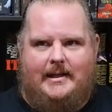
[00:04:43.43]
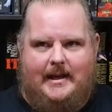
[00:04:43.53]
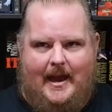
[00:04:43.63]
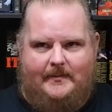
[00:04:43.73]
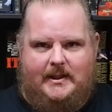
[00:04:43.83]

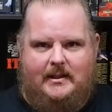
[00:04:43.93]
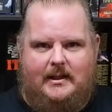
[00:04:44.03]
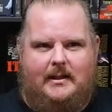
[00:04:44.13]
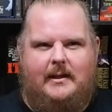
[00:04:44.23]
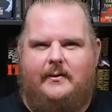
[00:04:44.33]

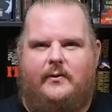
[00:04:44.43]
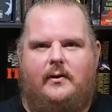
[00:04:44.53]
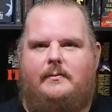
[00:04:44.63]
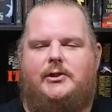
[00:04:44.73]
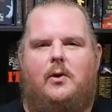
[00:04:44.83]
adapted in either
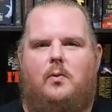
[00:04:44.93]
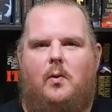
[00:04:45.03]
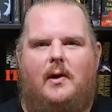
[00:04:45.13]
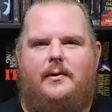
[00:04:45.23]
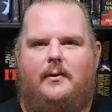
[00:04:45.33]
Creepshow
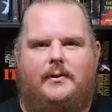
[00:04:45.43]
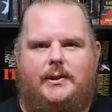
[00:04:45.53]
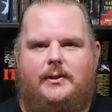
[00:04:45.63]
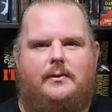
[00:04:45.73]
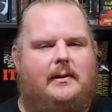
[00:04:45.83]
1 or
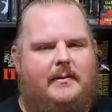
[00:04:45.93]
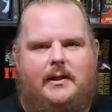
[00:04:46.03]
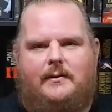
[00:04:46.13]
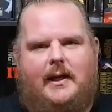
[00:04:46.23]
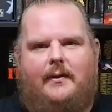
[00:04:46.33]
2. Let
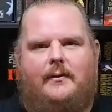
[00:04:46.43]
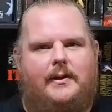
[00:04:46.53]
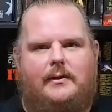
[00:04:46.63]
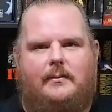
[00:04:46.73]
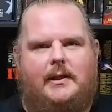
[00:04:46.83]
me know down there
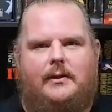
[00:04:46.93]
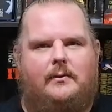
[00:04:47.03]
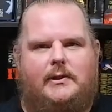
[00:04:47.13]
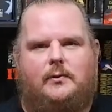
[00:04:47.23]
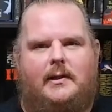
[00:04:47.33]
in the
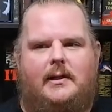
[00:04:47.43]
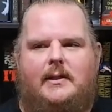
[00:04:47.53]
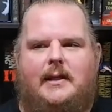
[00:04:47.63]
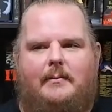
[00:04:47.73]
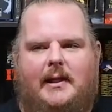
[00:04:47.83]
doobly-doo which one it
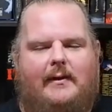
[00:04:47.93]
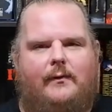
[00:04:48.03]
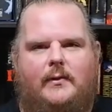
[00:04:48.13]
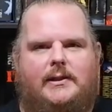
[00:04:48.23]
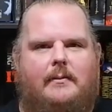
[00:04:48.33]
is. I
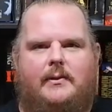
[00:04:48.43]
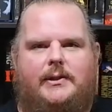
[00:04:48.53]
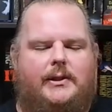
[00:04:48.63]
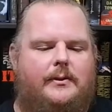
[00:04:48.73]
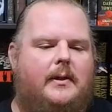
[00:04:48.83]
believe it was number
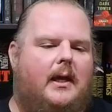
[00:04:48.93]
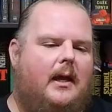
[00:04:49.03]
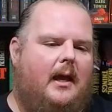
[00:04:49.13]
2.